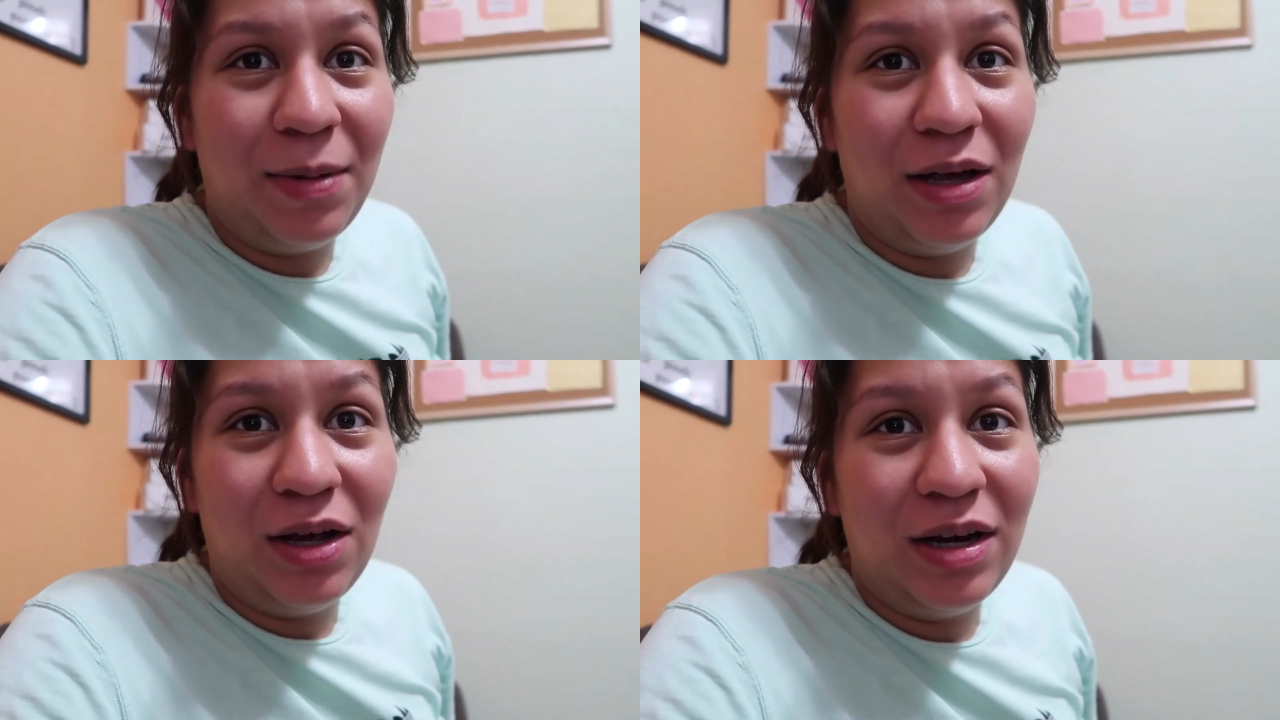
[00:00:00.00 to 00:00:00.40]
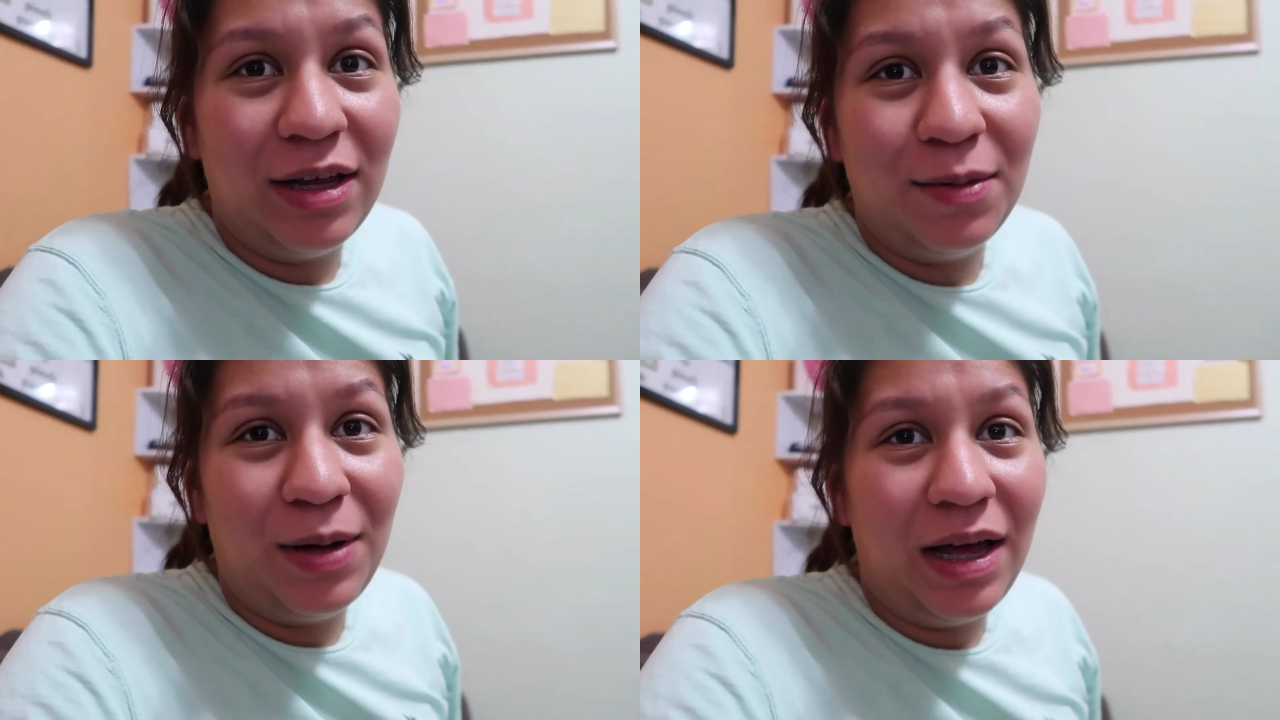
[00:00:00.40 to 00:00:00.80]
but you're gonna
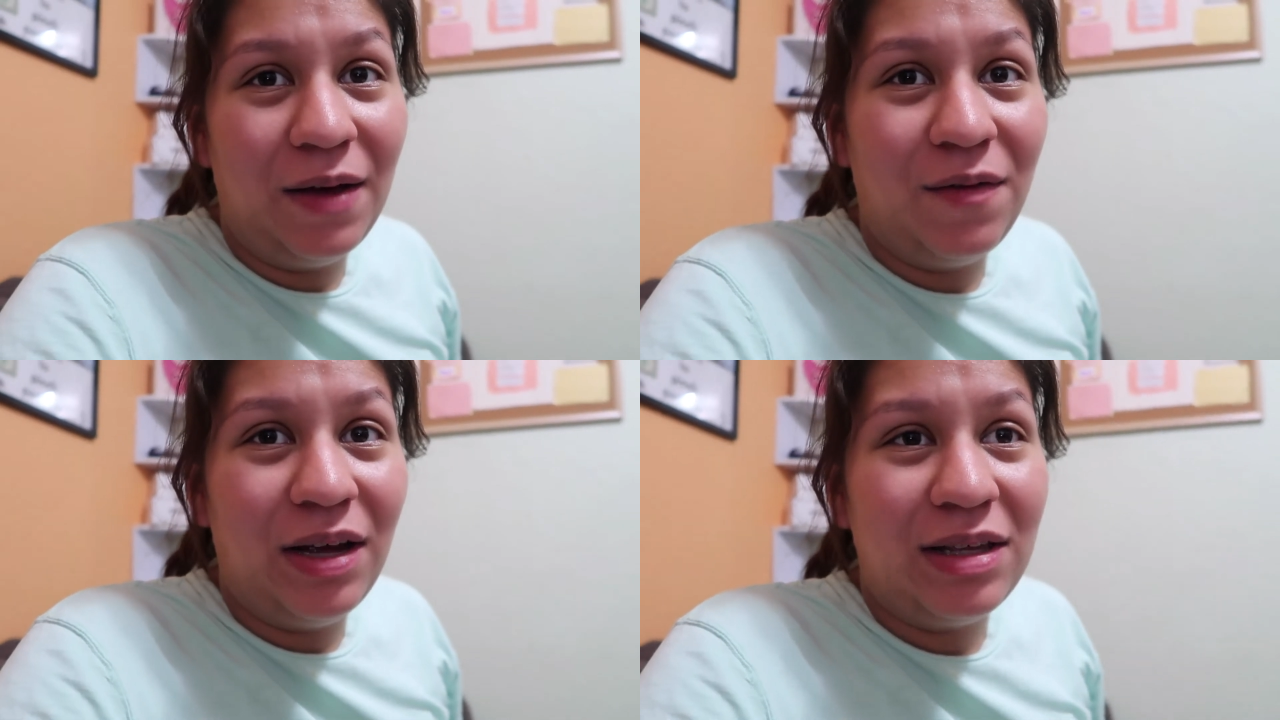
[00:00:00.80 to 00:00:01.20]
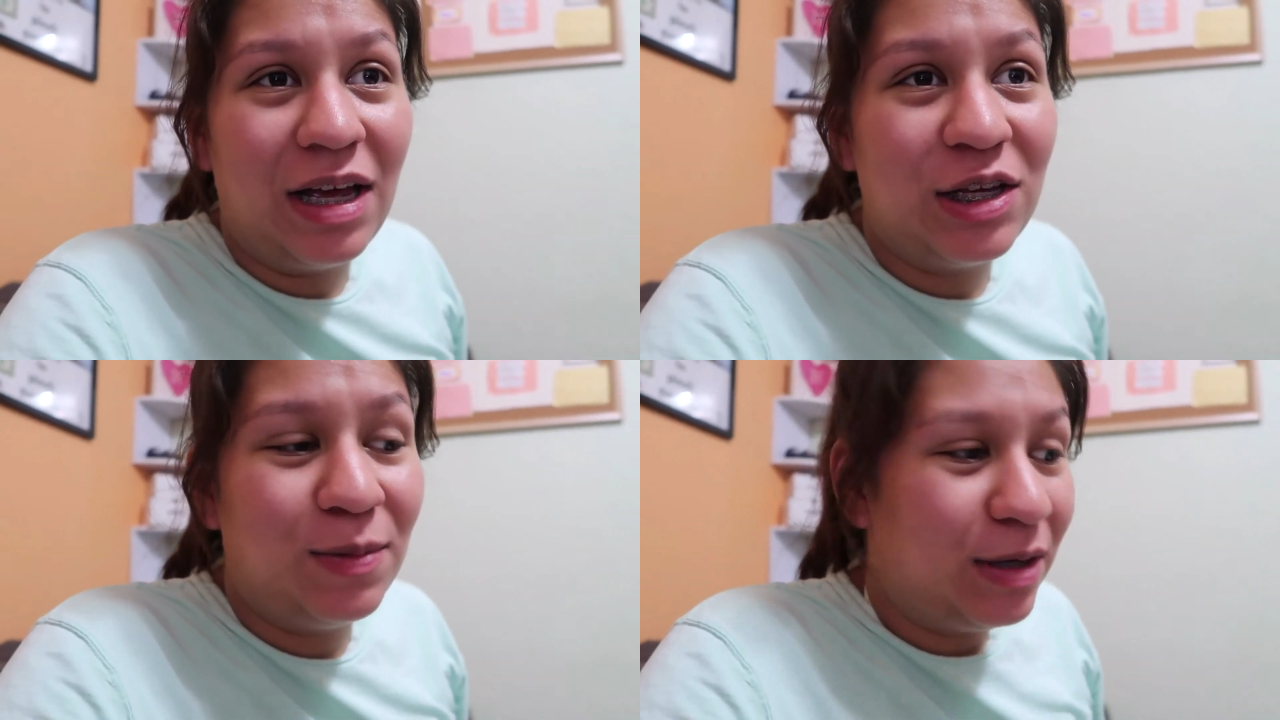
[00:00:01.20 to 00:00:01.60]
have to buy every
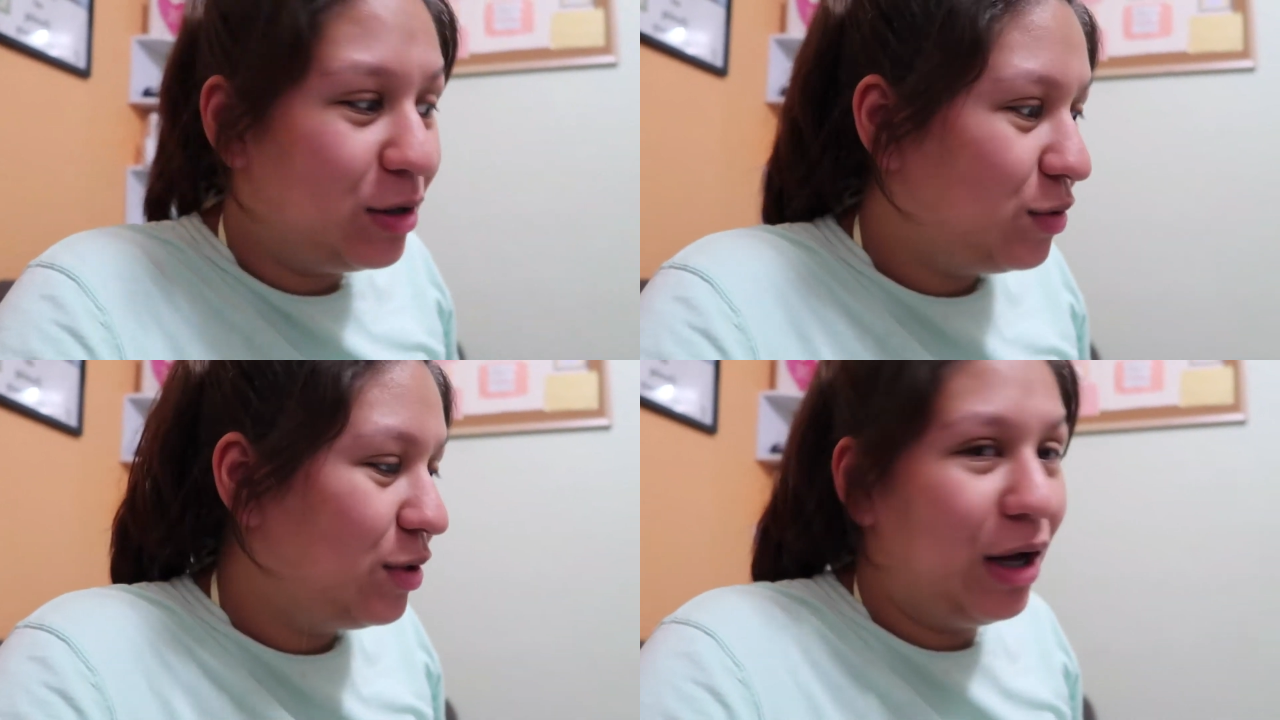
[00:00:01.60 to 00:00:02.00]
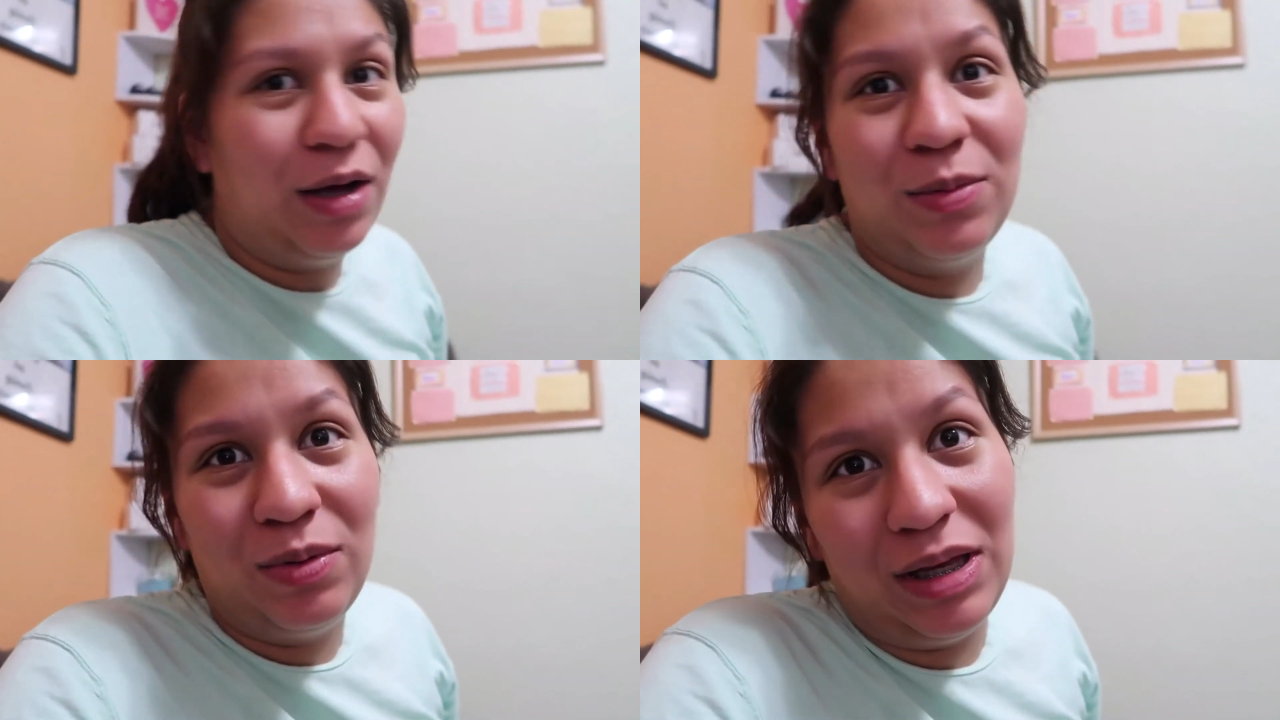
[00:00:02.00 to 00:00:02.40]
attachment and screw that
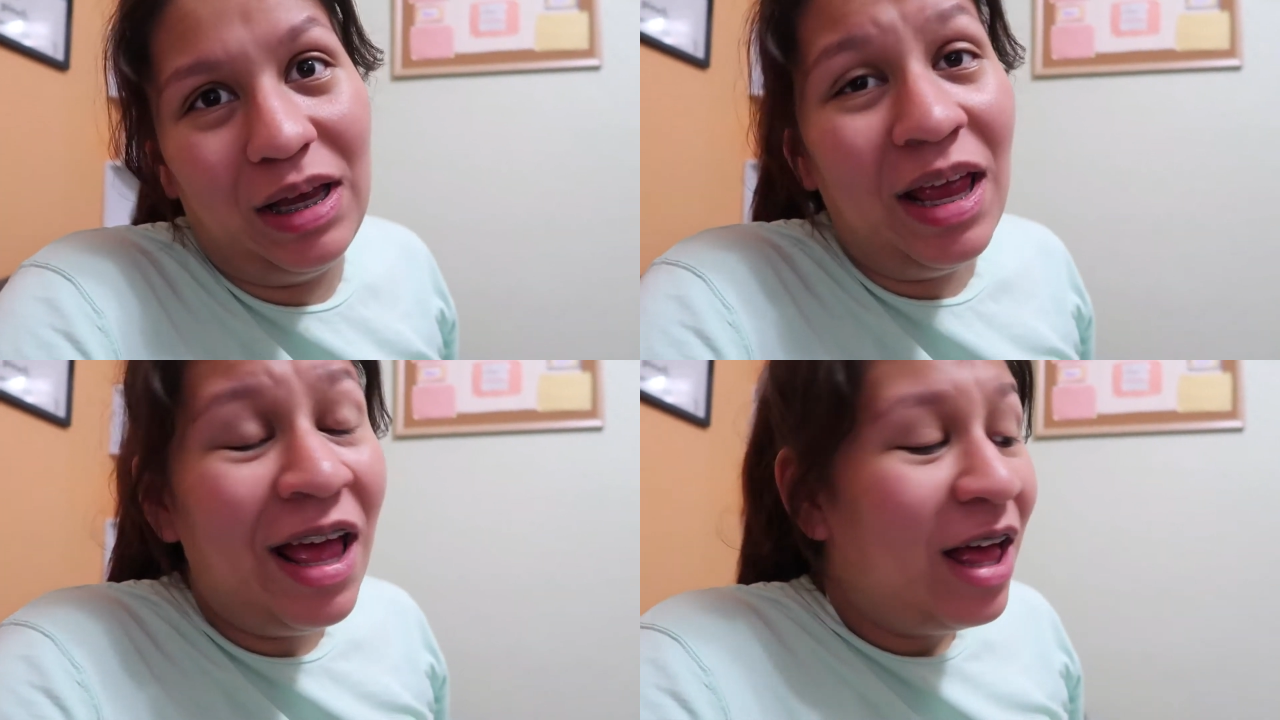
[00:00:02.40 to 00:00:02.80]
comes with it.